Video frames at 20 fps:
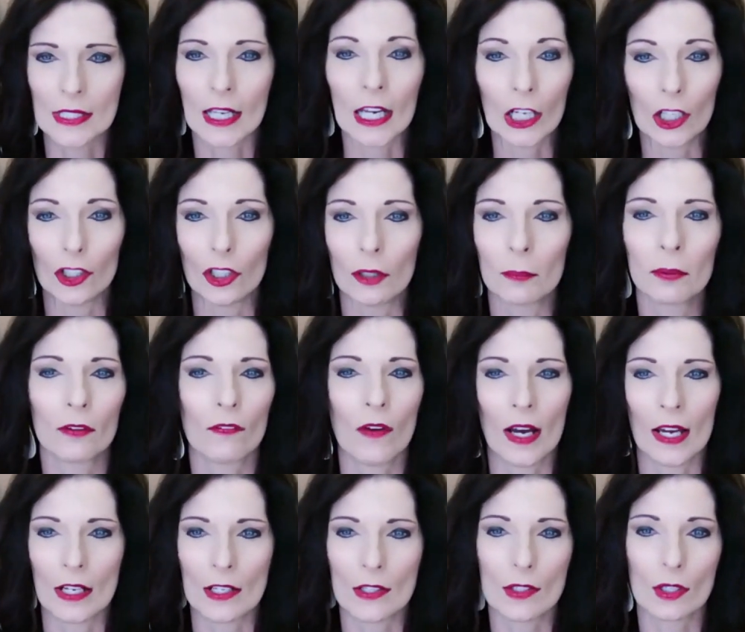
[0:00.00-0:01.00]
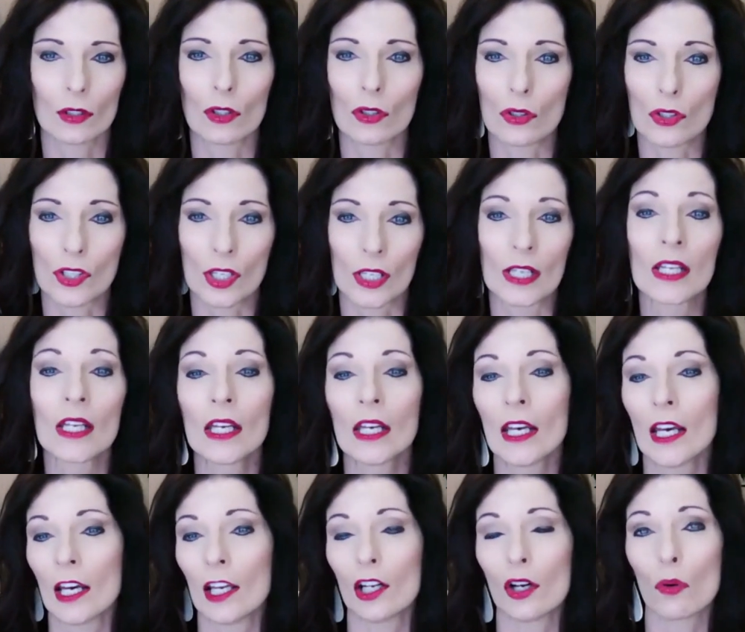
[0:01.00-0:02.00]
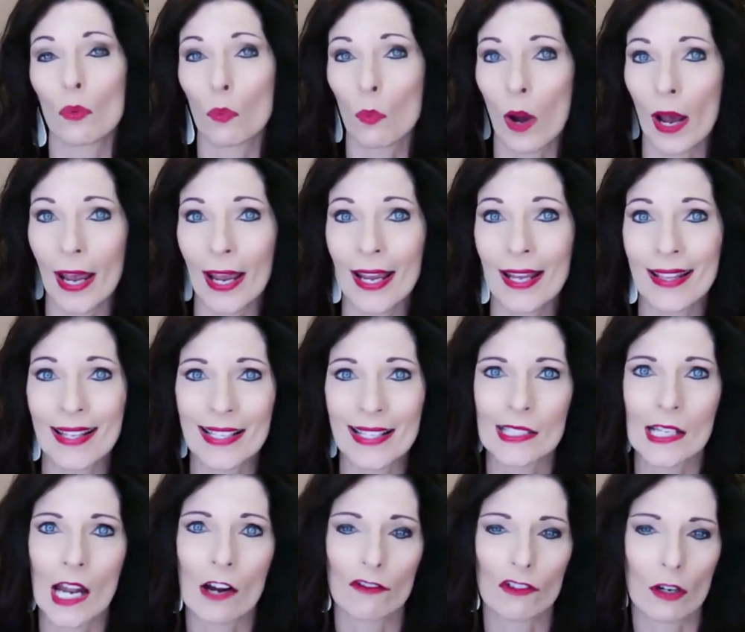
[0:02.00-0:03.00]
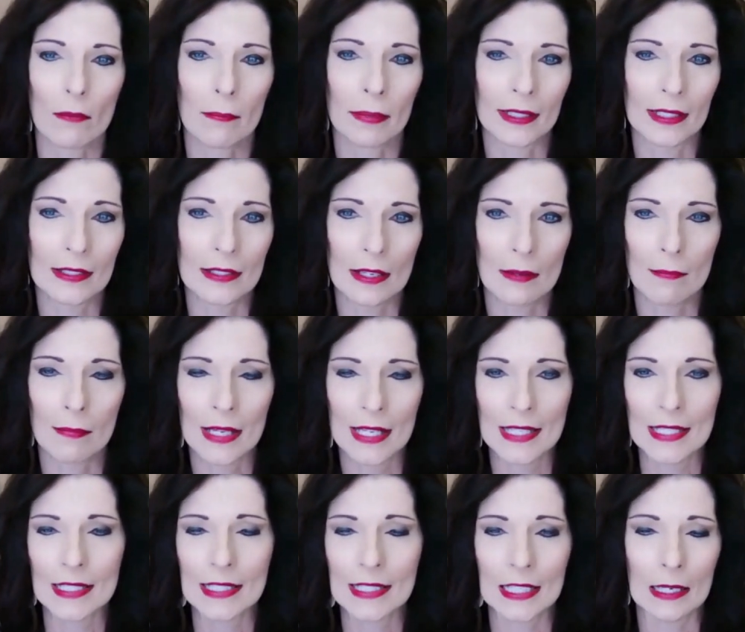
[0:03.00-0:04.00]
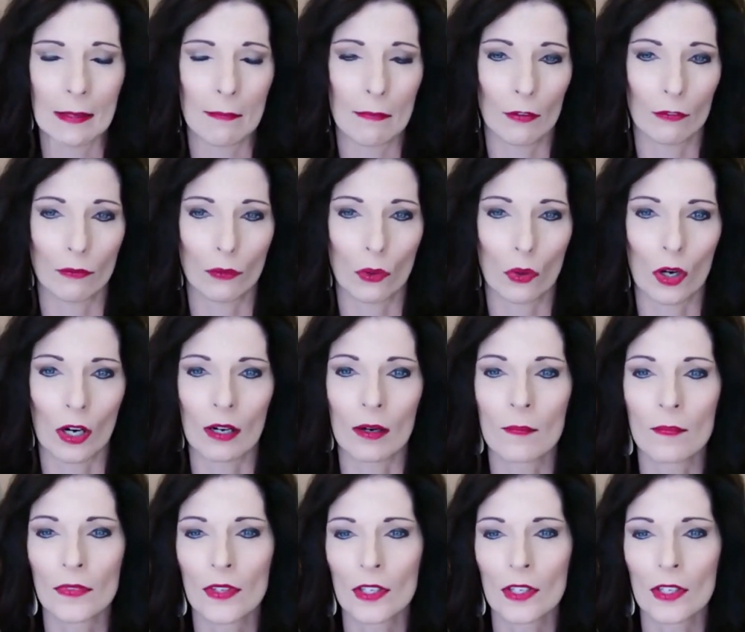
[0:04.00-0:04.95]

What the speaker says: Can you provide a solution in a way that's never been seen before?